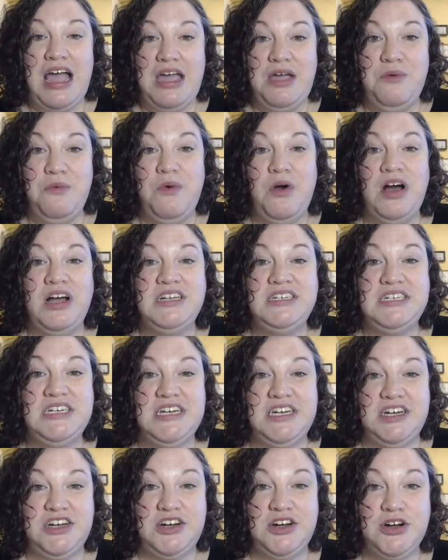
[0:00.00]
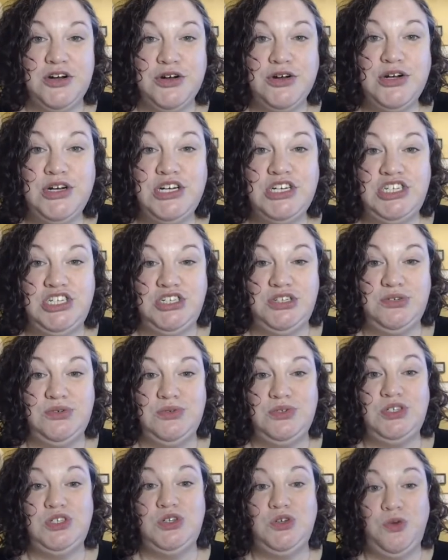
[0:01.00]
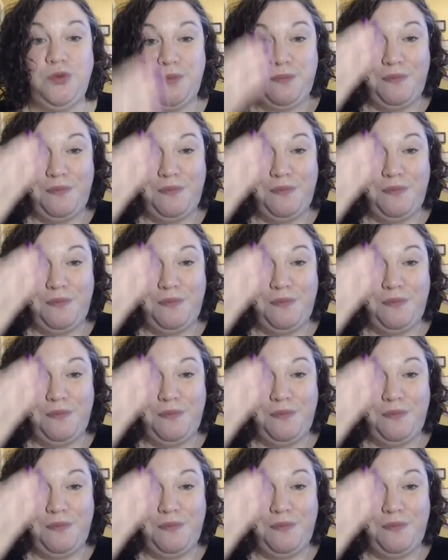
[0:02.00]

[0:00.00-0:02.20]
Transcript: want to encourage you to